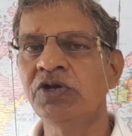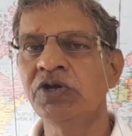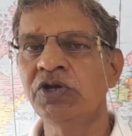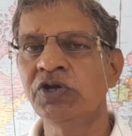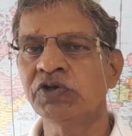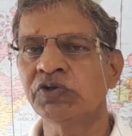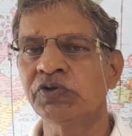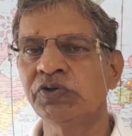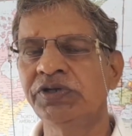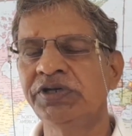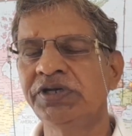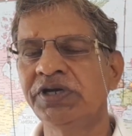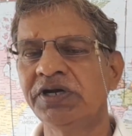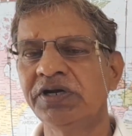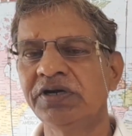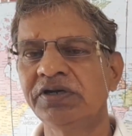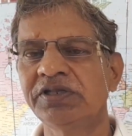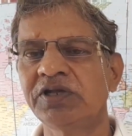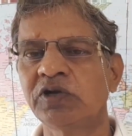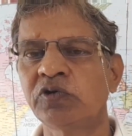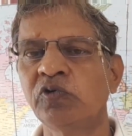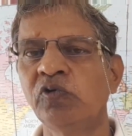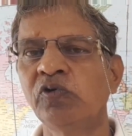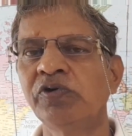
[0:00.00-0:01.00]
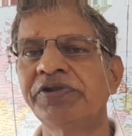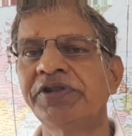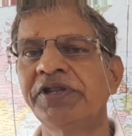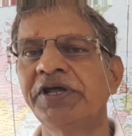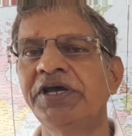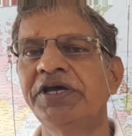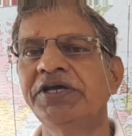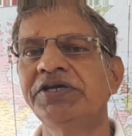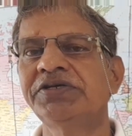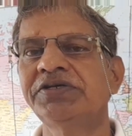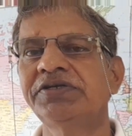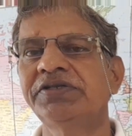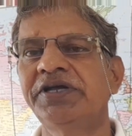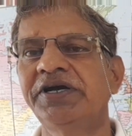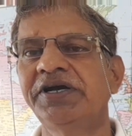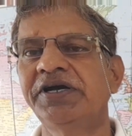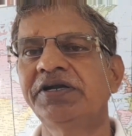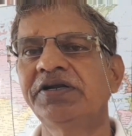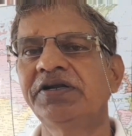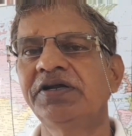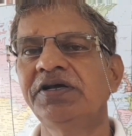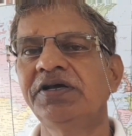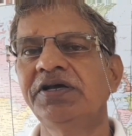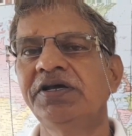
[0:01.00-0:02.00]
So here the rule says
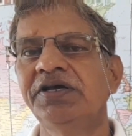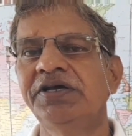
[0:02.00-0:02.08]
that